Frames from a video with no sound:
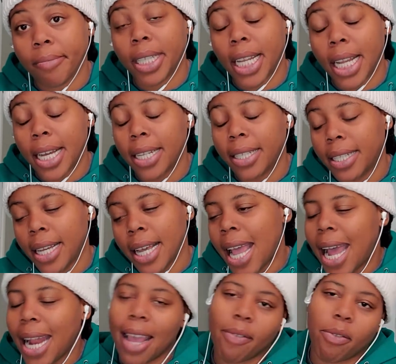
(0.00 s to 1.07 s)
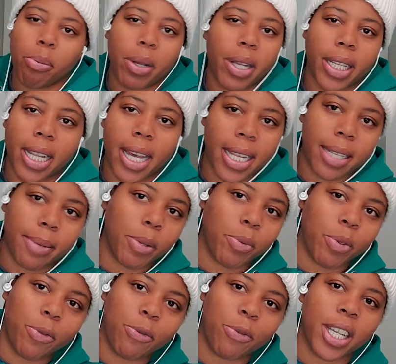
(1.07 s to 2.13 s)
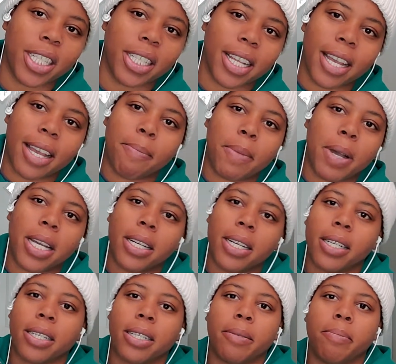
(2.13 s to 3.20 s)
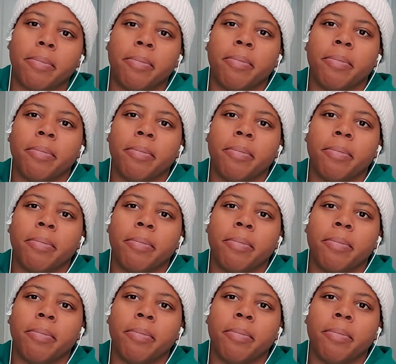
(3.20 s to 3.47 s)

I didn't have to pay a lot. Let me rephrase that. No,